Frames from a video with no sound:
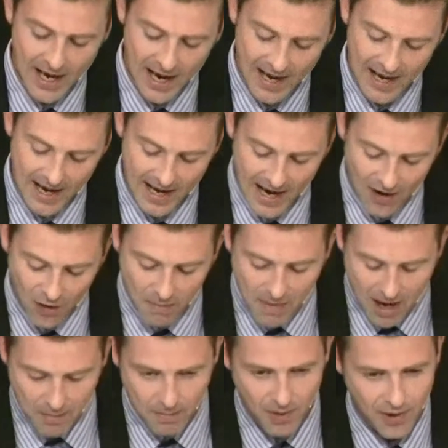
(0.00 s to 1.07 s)
And, and I
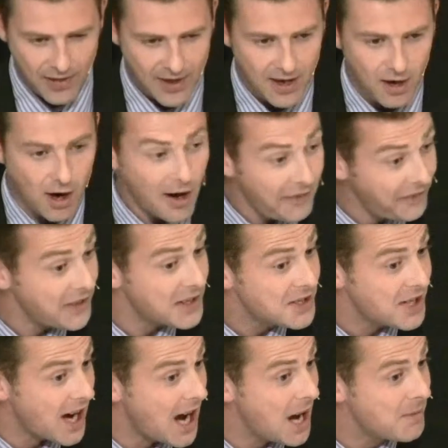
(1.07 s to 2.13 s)
remember that
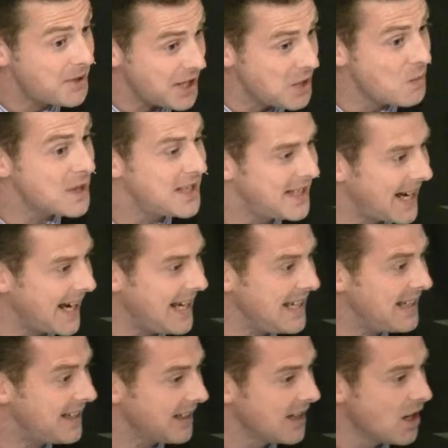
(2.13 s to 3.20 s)
oftentimes he would
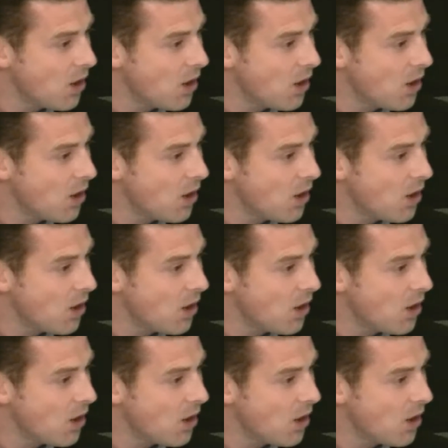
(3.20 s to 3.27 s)
take